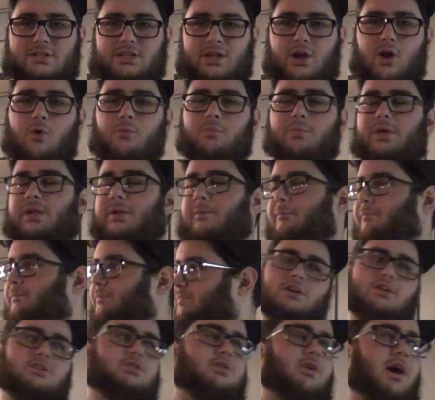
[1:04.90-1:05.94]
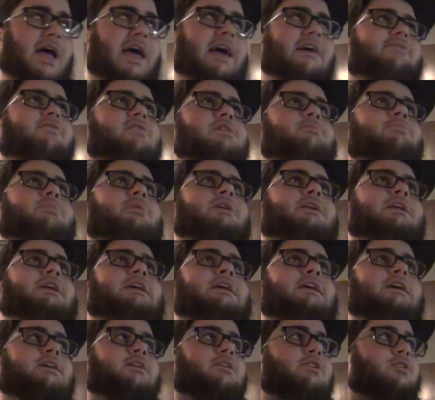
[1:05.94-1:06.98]
the open. So
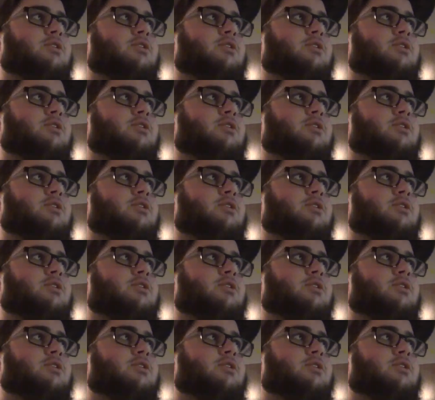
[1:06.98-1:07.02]
everybody